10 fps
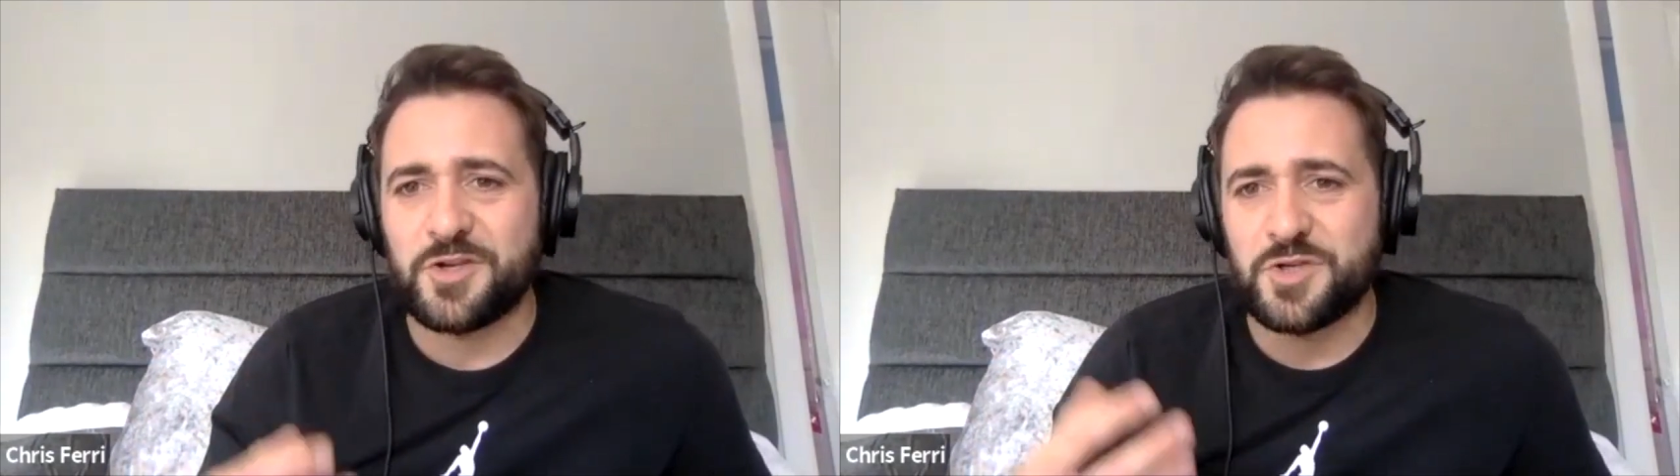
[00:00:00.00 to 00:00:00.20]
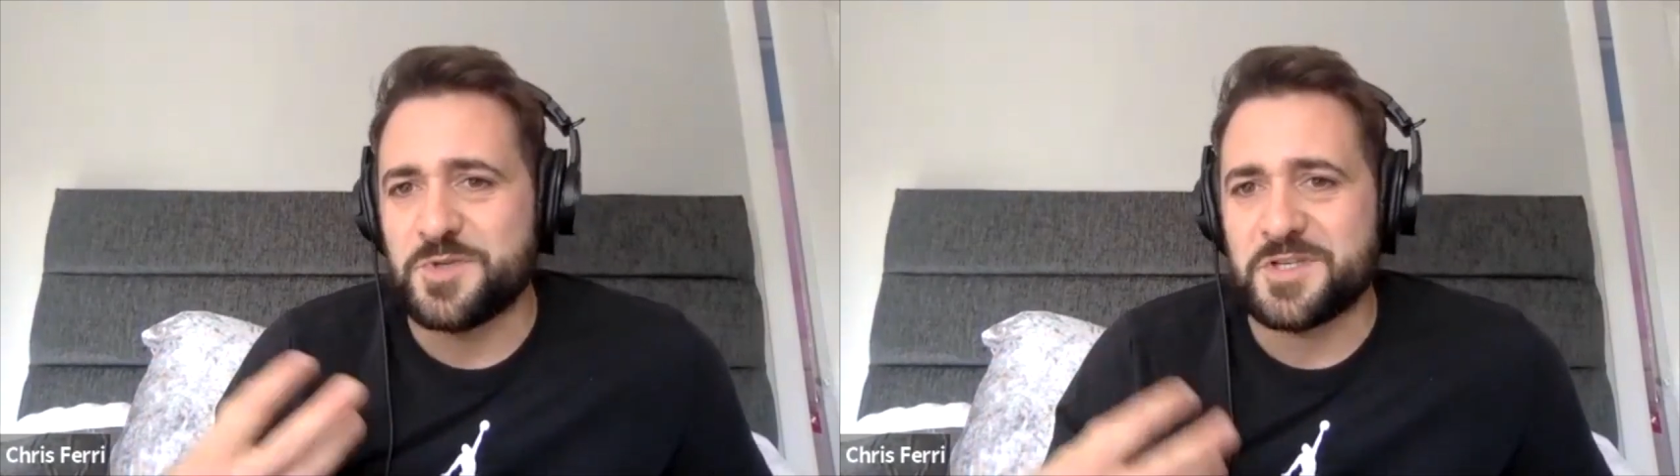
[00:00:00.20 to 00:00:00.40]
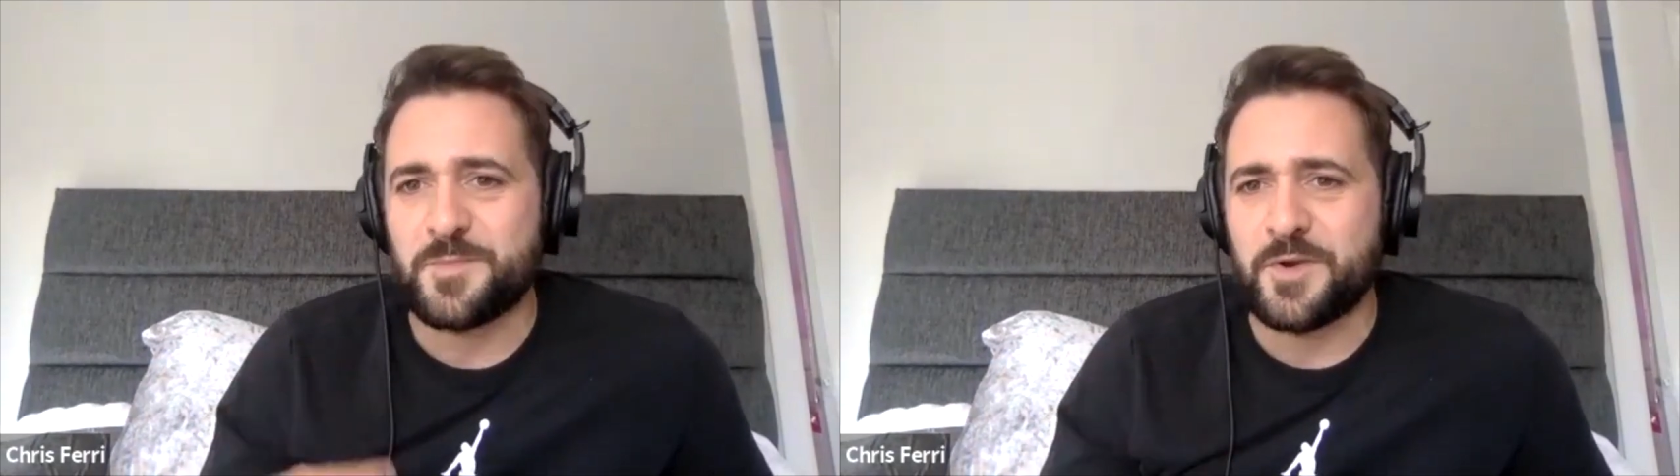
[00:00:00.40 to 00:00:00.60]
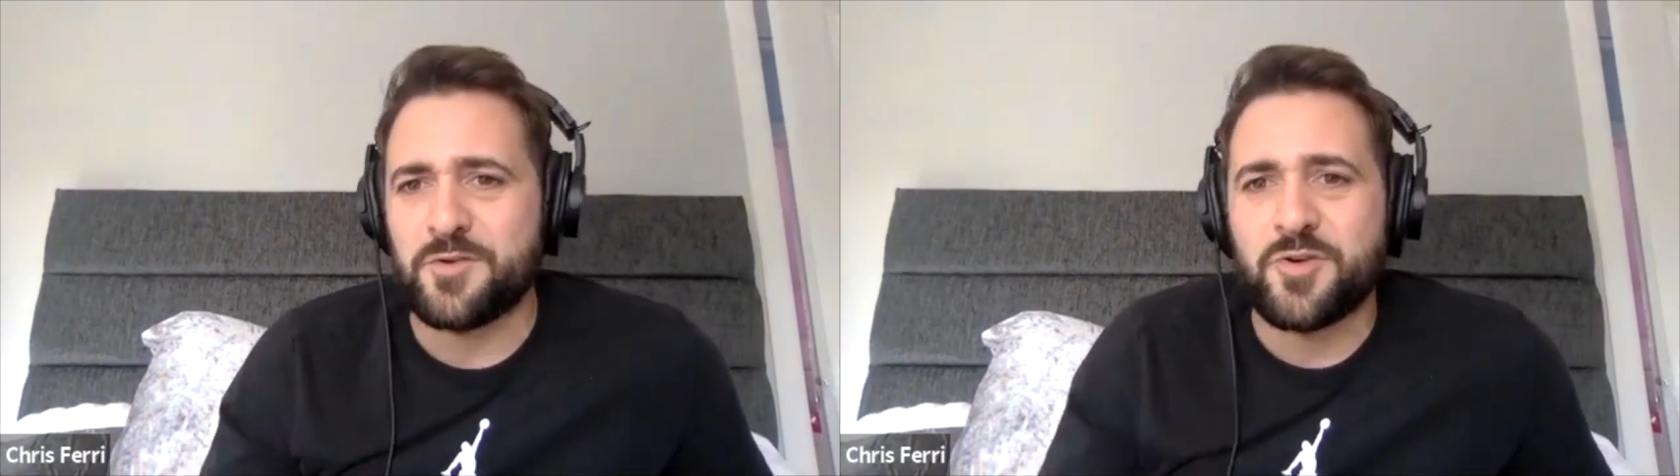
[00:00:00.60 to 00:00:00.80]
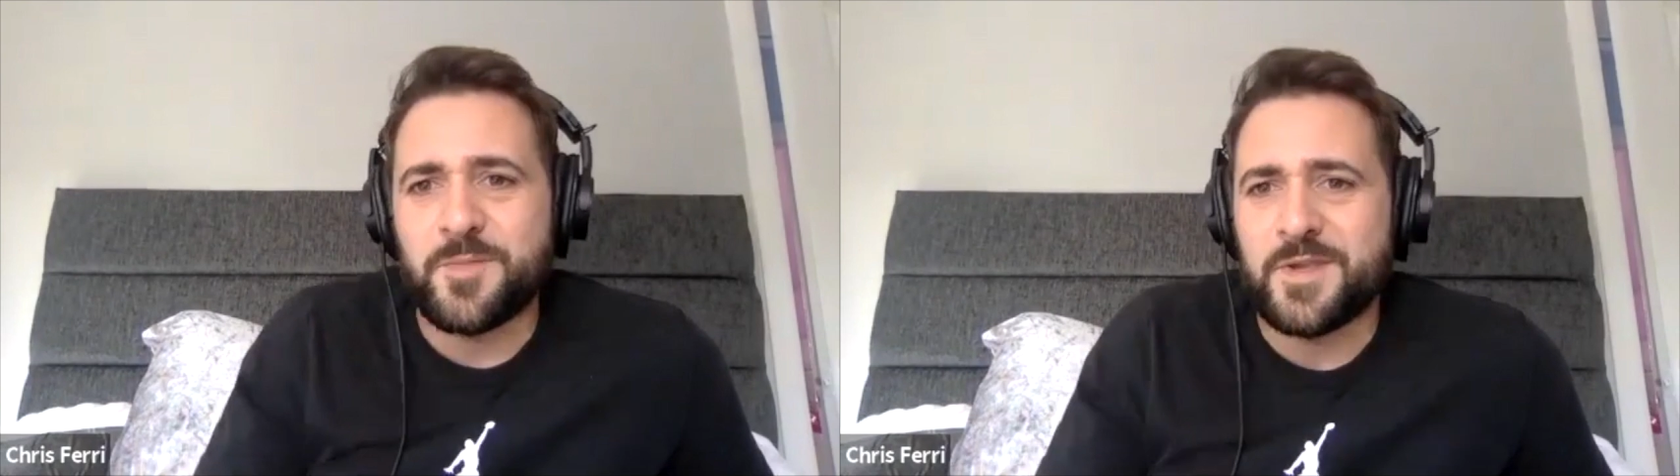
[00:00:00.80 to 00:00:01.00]
And she was explaining
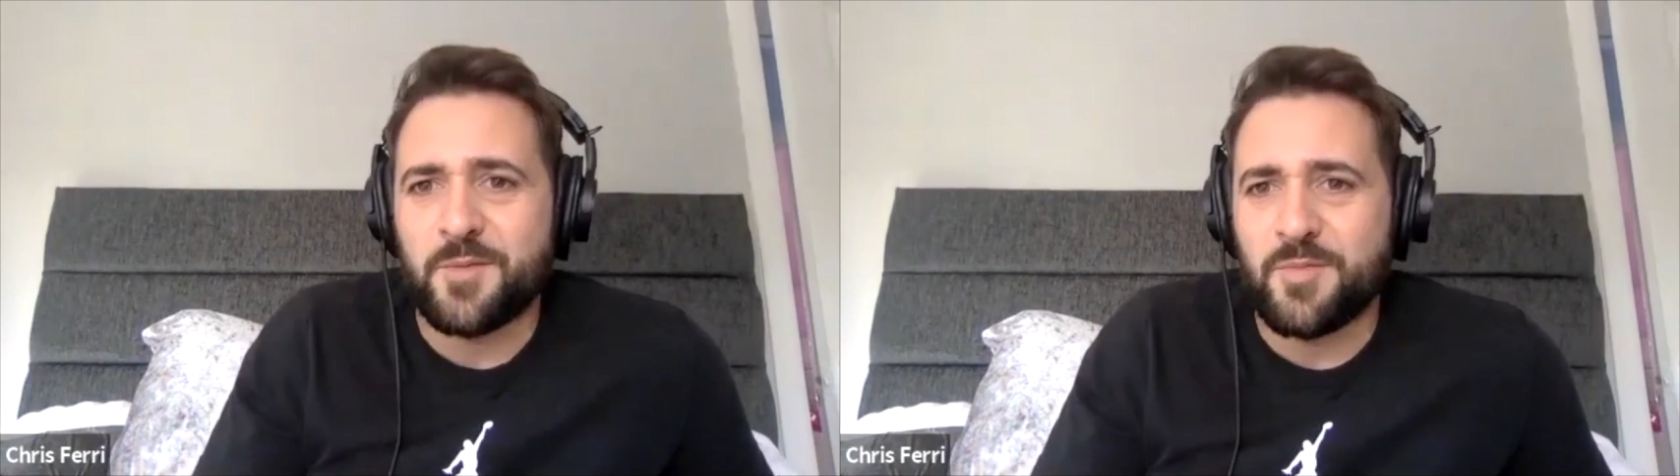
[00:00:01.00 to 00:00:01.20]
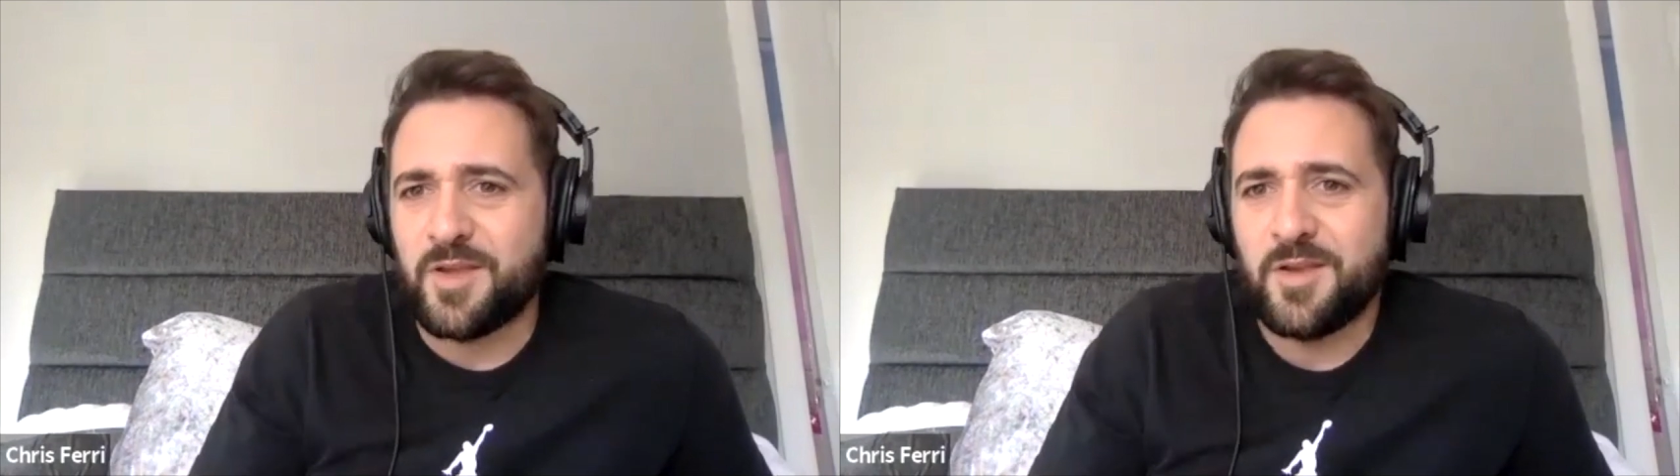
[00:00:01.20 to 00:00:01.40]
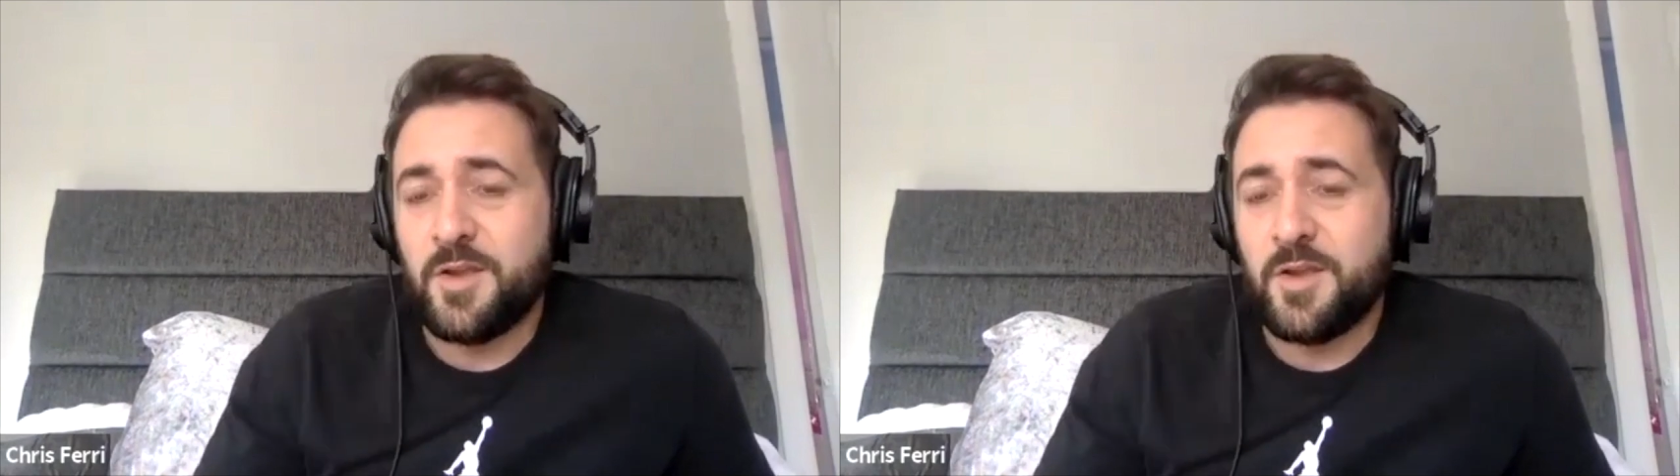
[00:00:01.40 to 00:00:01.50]
it to me, and I'm like,